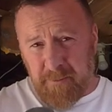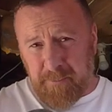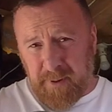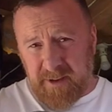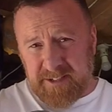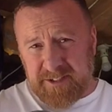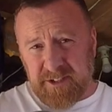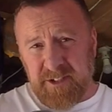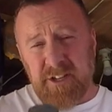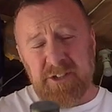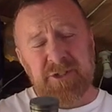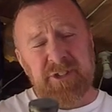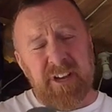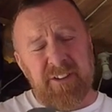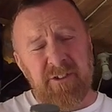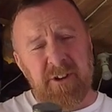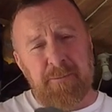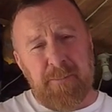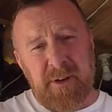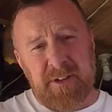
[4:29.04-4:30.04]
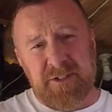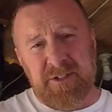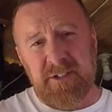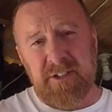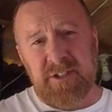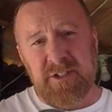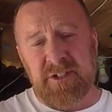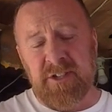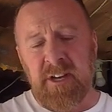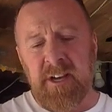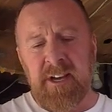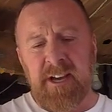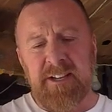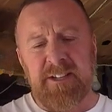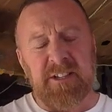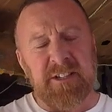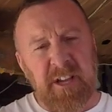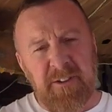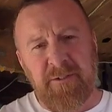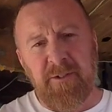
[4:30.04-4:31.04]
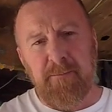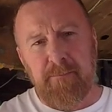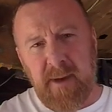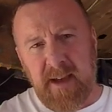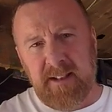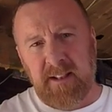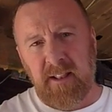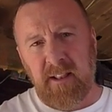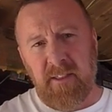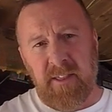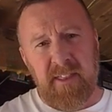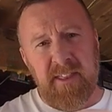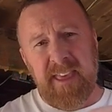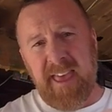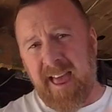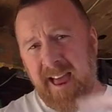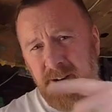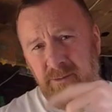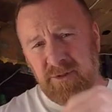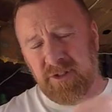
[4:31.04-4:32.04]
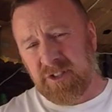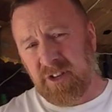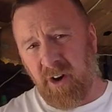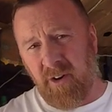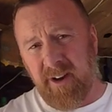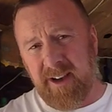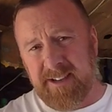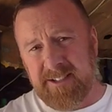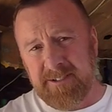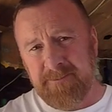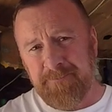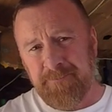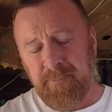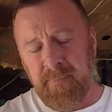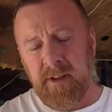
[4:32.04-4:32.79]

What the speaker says: the piston, and generally the piston is a different metal than the outside,